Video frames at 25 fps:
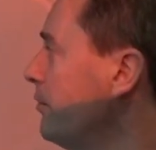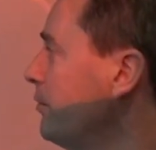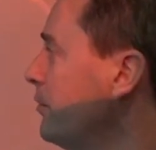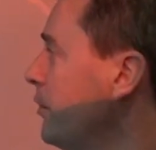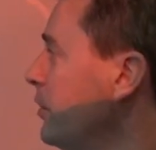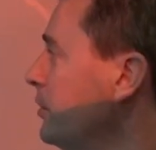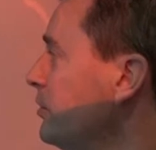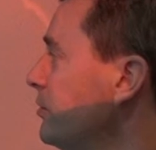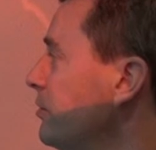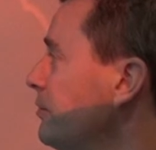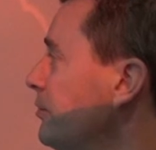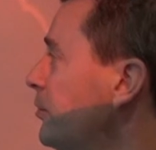
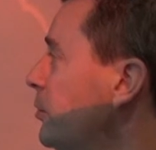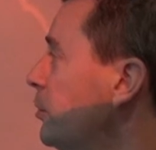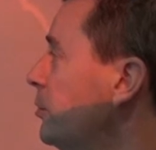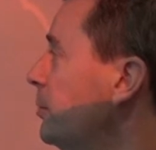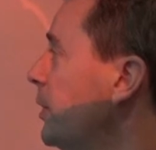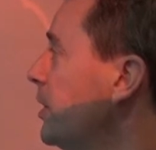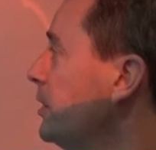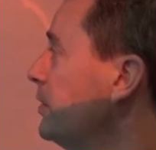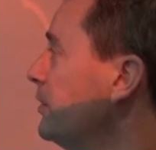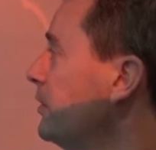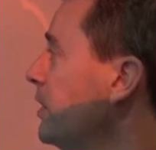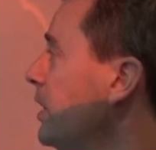First and
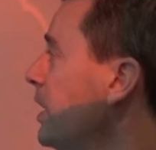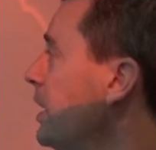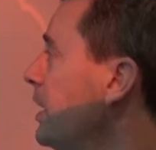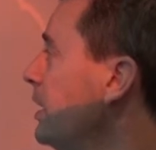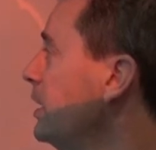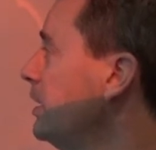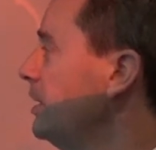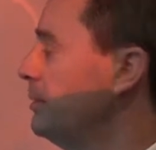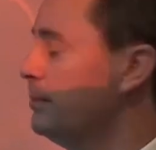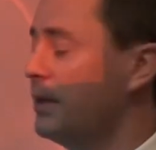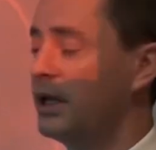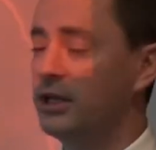foremost,
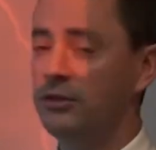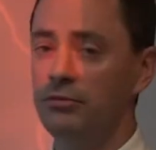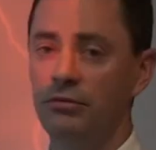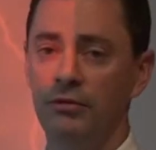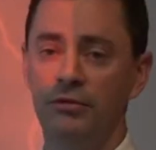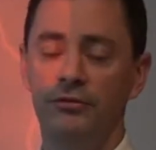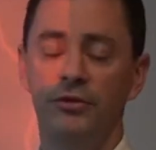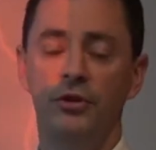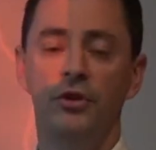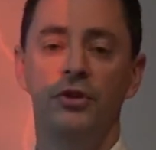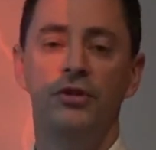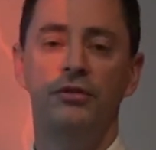you must
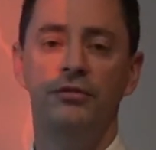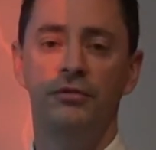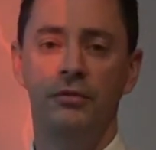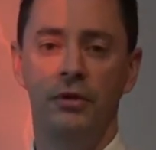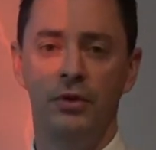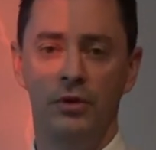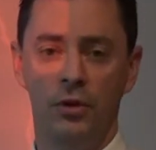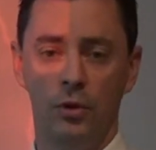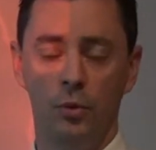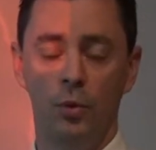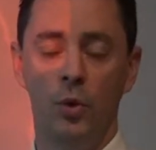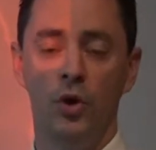review
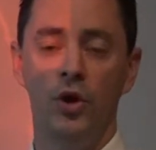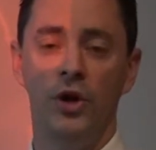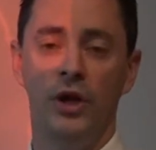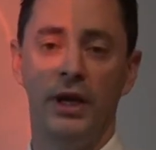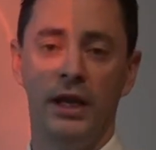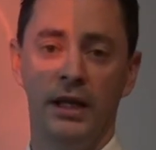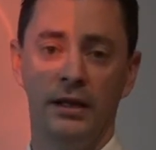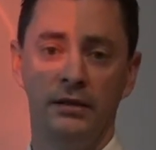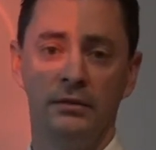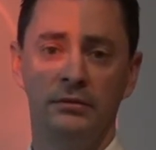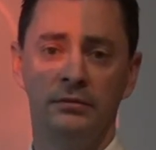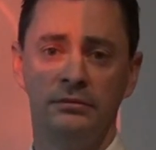the
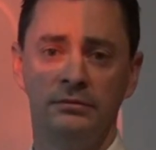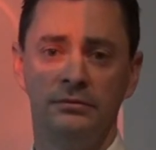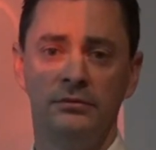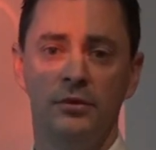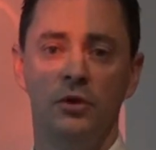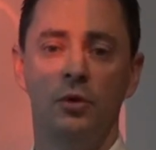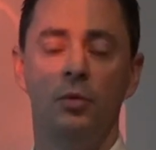wording.